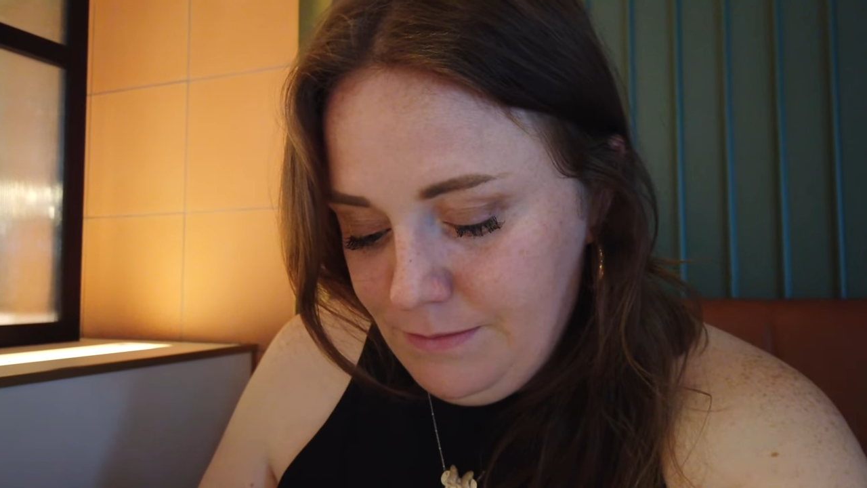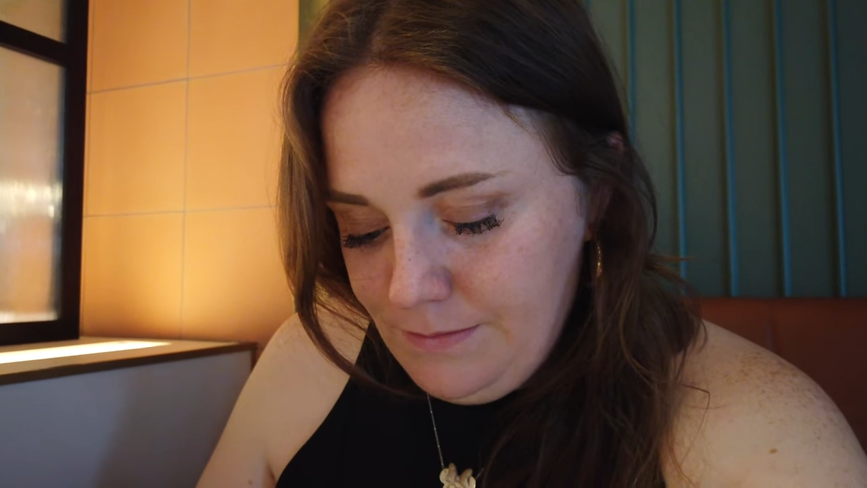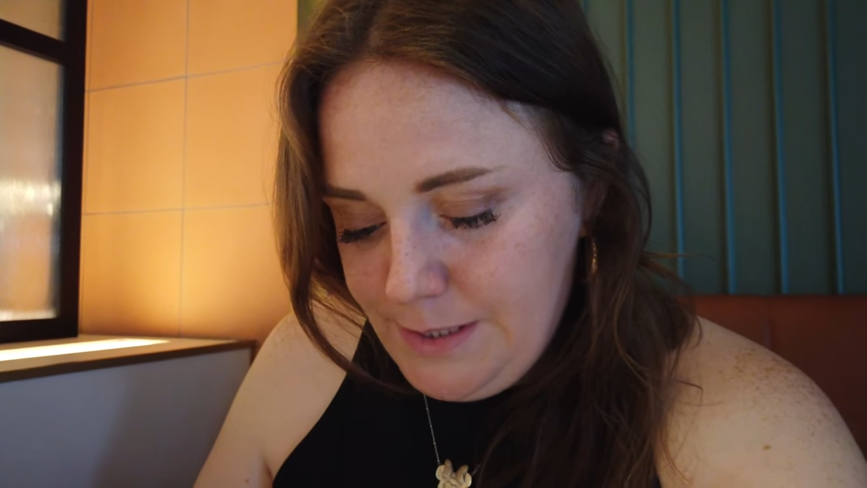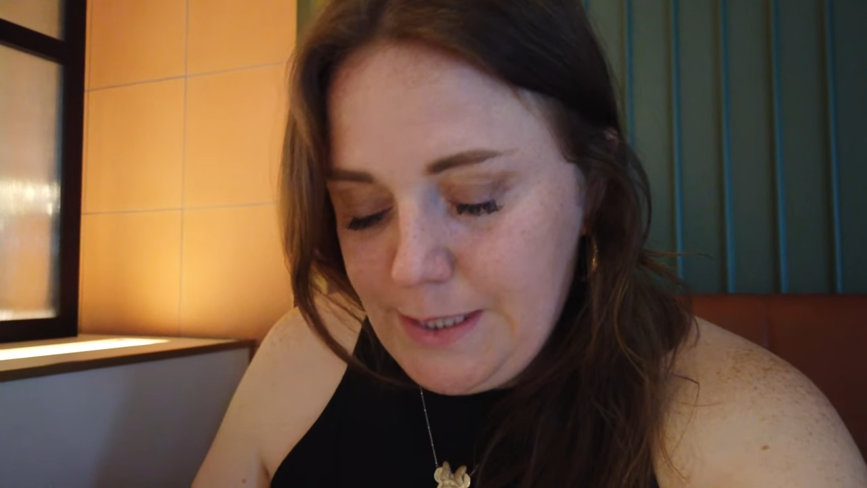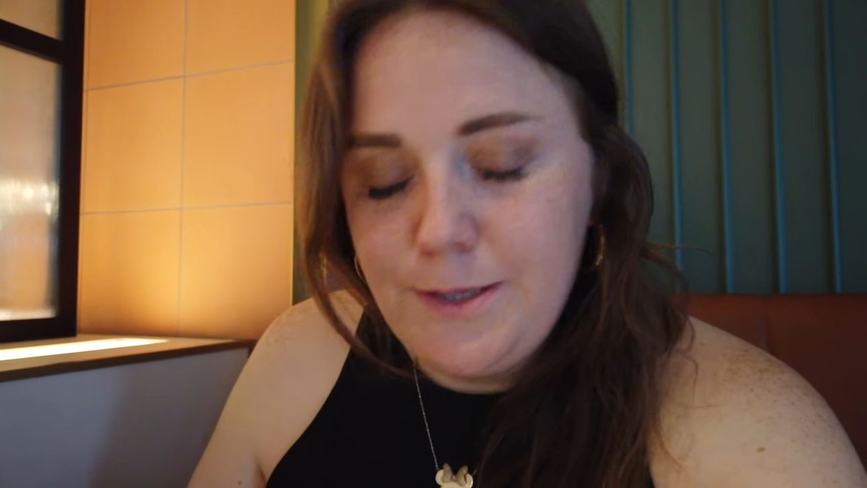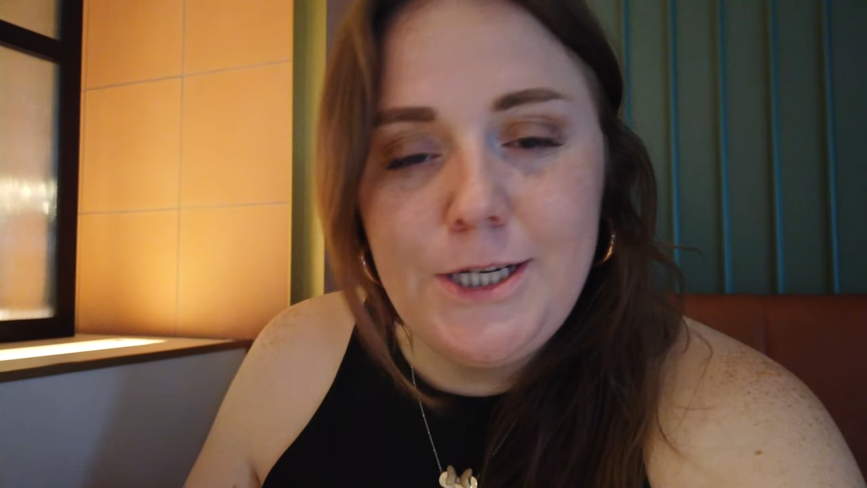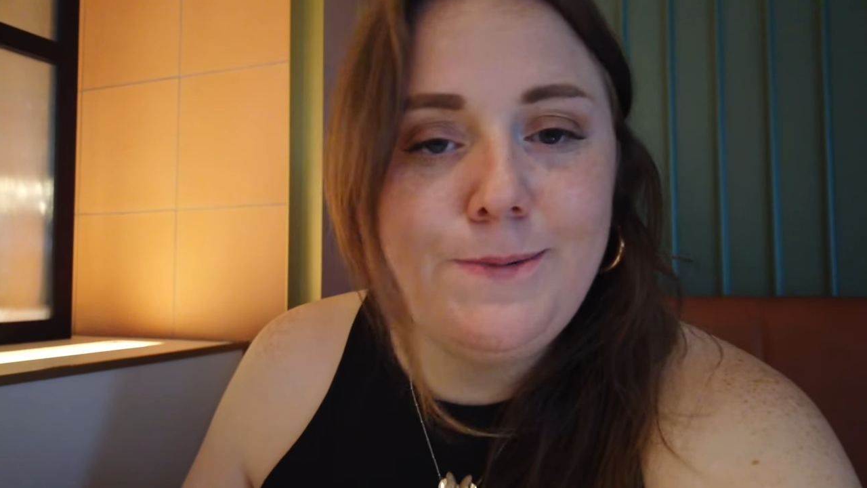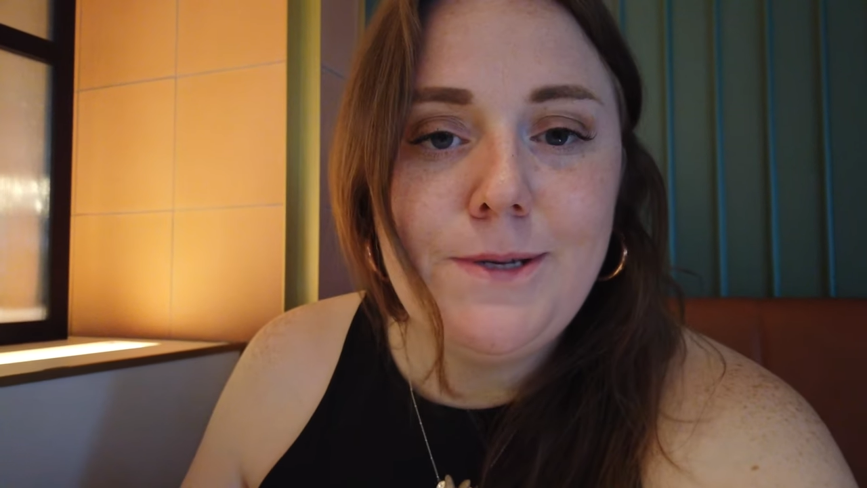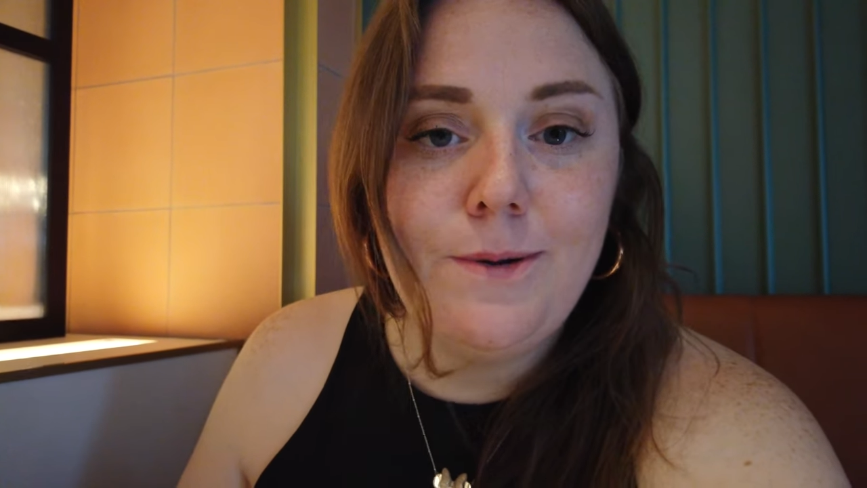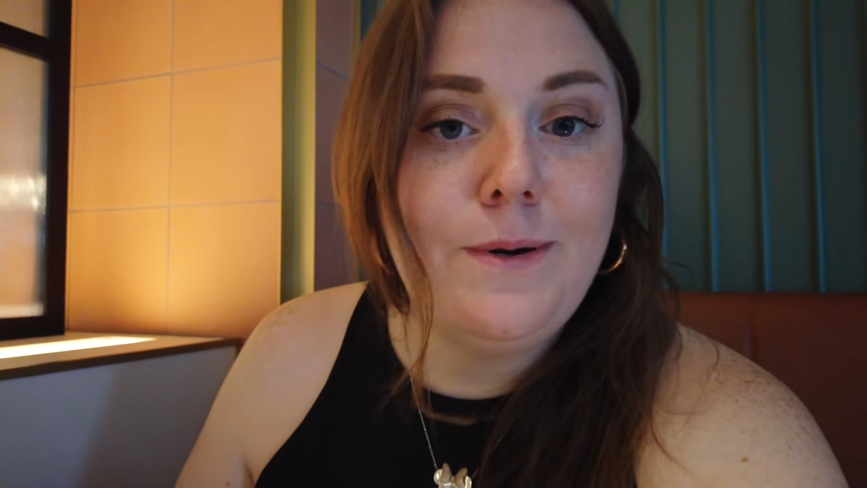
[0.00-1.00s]
Sun
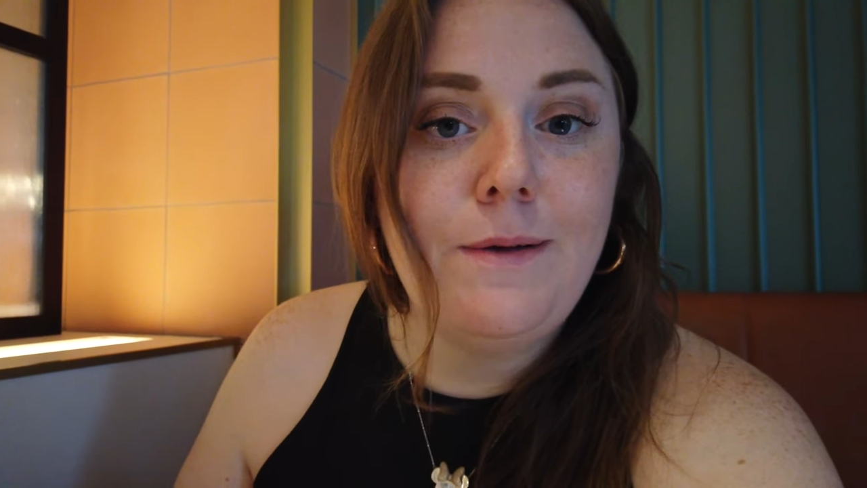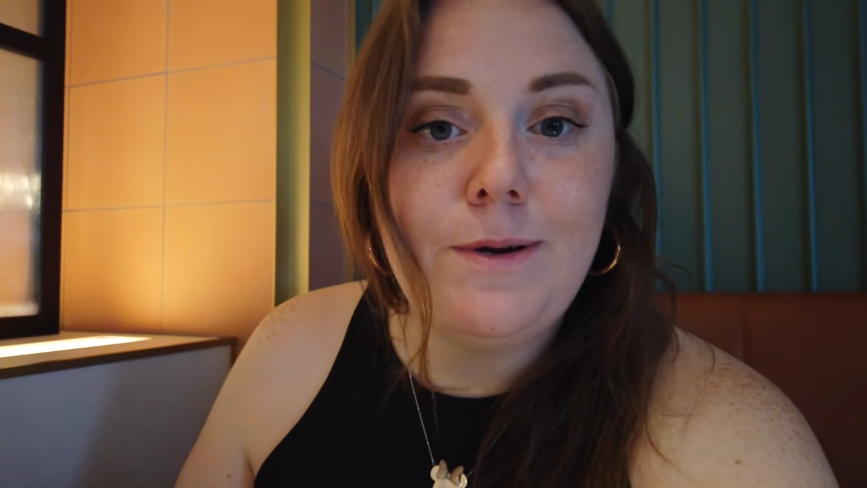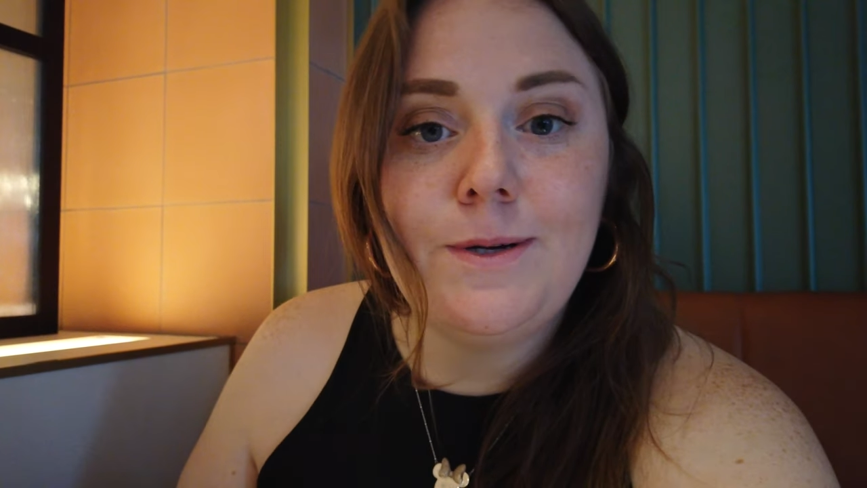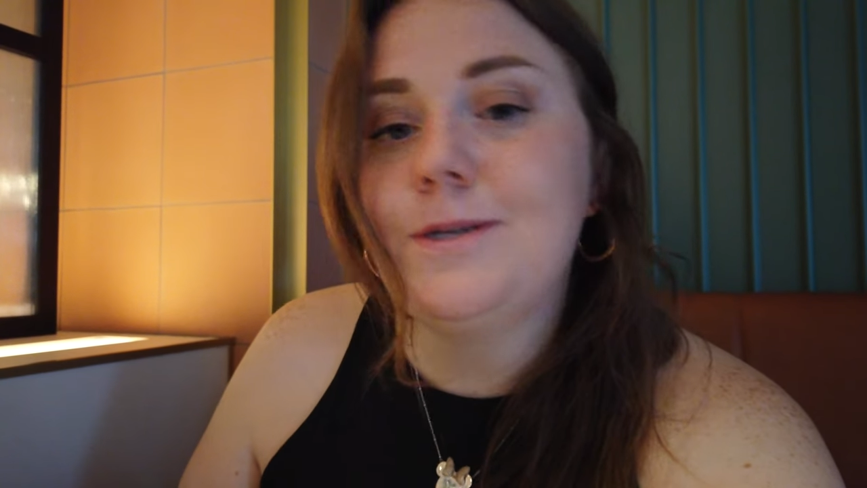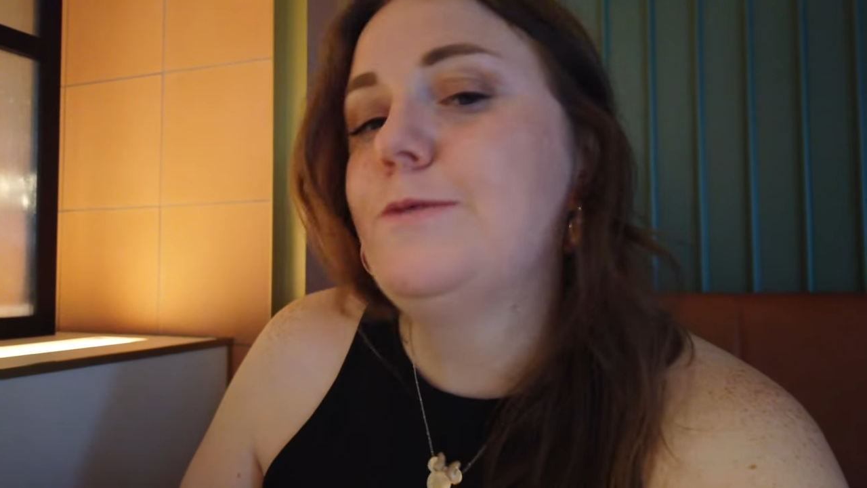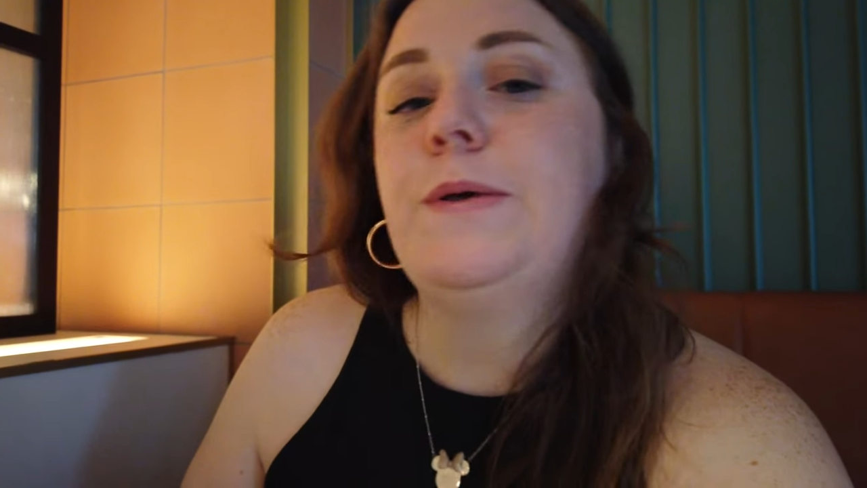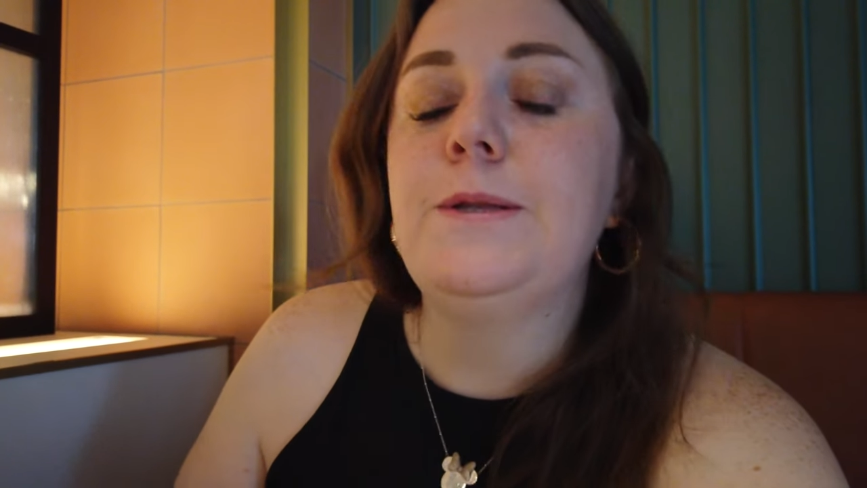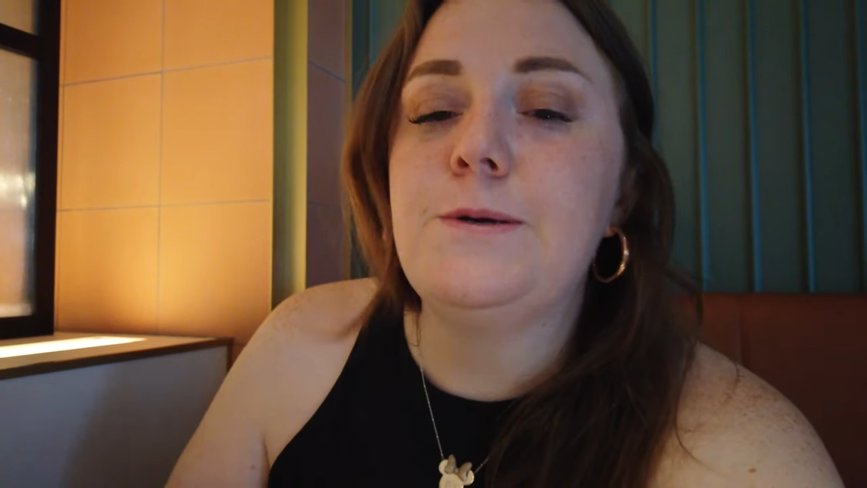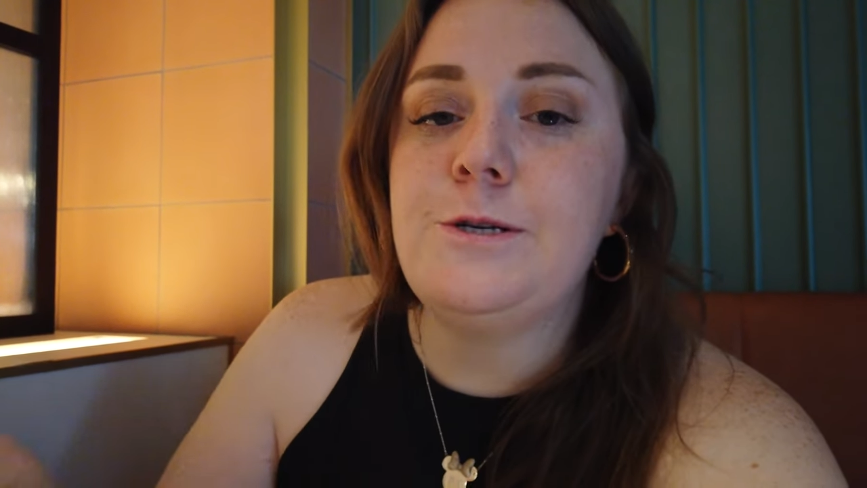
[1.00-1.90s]
chips or whatever crispy little